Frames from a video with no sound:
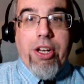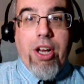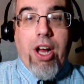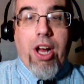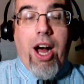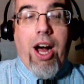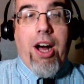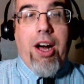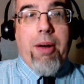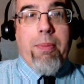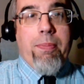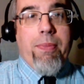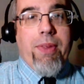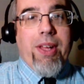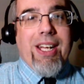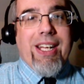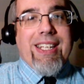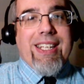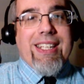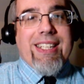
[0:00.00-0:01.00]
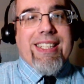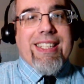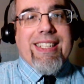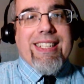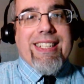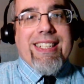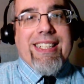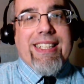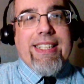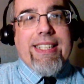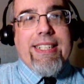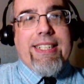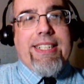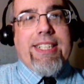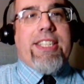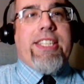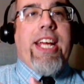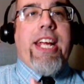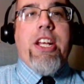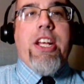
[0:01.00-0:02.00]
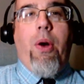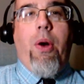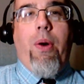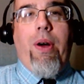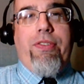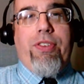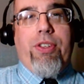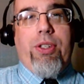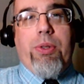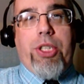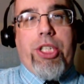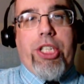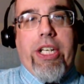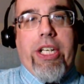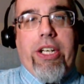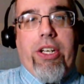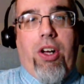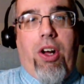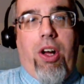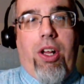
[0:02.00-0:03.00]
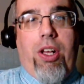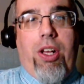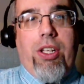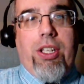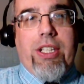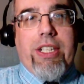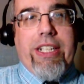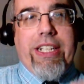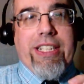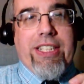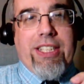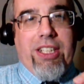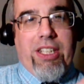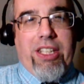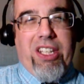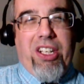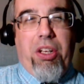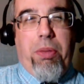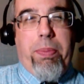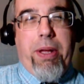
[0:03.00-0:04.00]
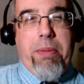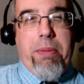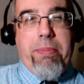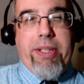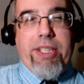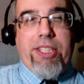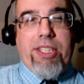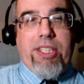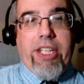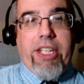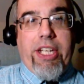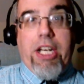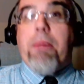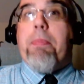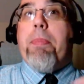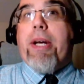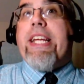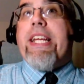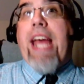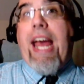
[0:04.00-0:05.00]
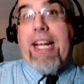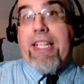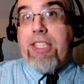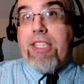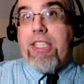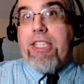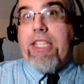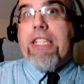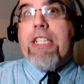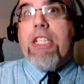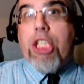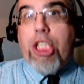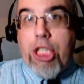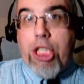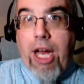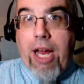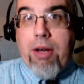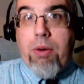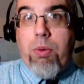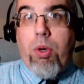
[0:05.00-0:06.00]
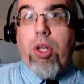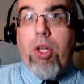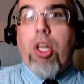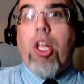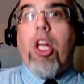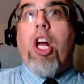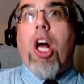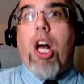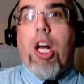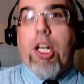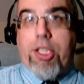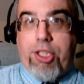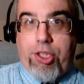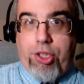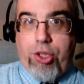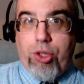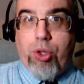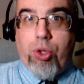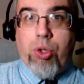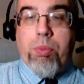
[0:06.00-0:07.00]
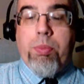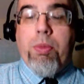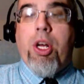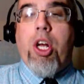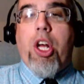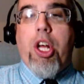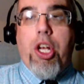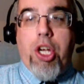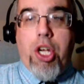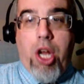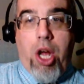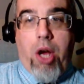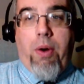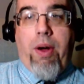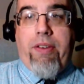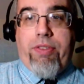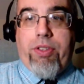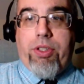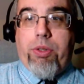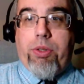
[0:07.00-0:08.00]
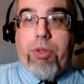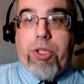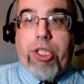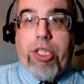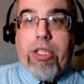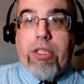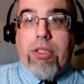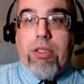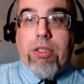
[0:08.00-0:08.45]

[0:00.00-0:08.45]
Um, to say no evolution at all is a little bit misleading, but yes, in general, assume no evolution.